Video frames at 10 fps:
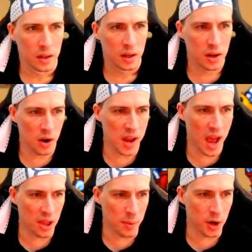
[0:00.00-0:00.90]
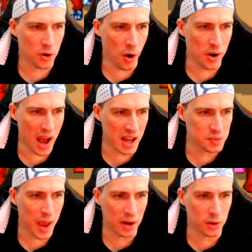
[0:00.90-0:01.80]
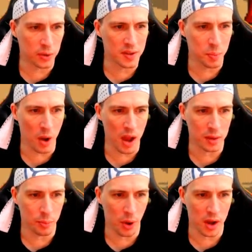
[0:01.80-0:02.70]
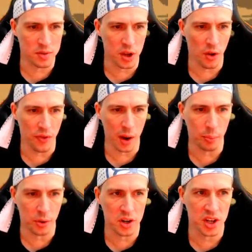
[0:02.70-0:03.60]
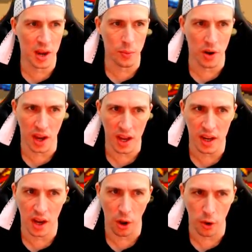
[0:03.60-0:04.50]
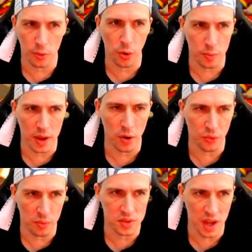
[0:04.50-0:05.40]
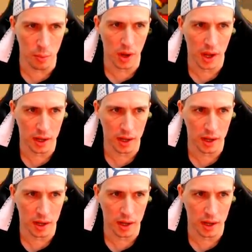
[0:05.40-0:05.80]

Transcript: You know, now that I'm a grown-ass man who lives by himself, I appreciate when I can get a home-cooked meal from somewhere.